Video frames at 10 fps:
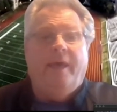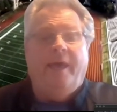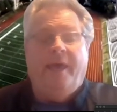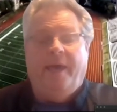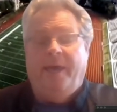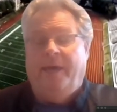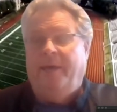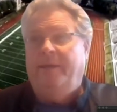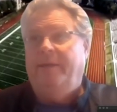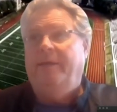
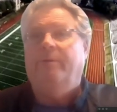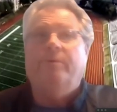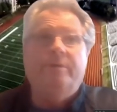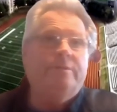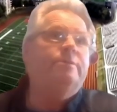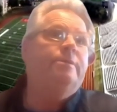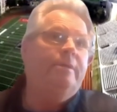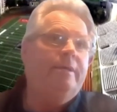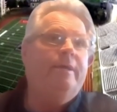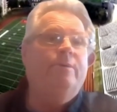And it was
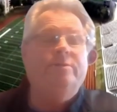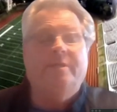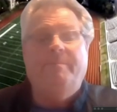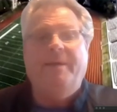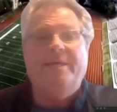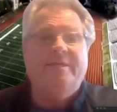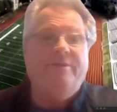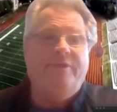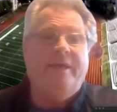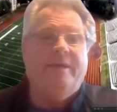an
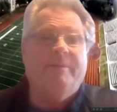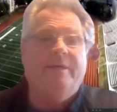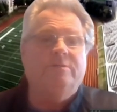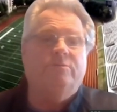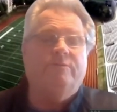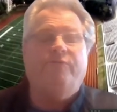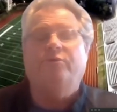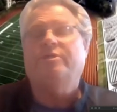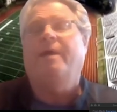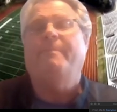amazing thing because it was the
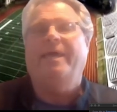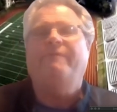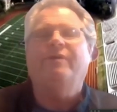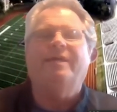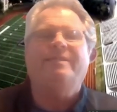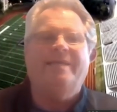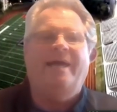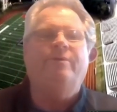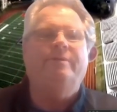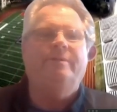first time I ever got
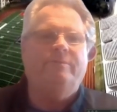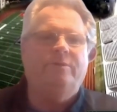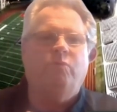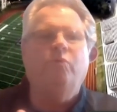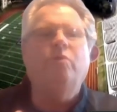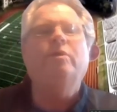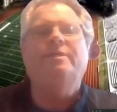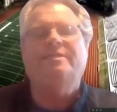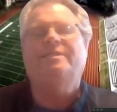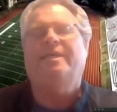down to
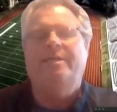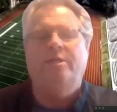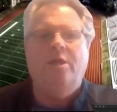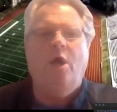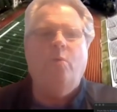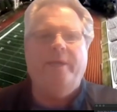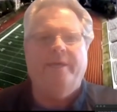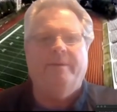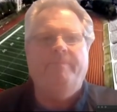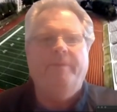really sit and know
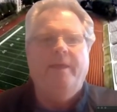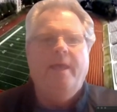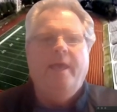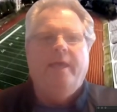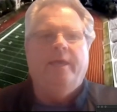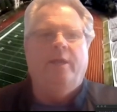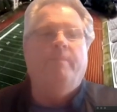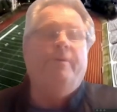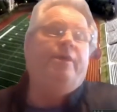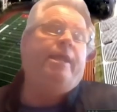him,
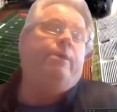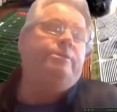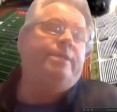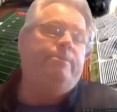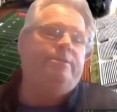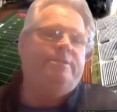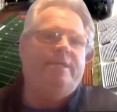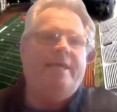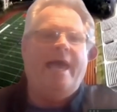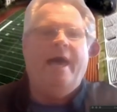but then I was able to
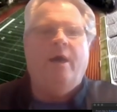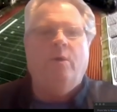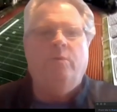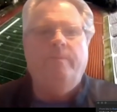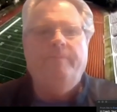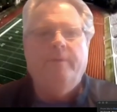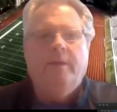see how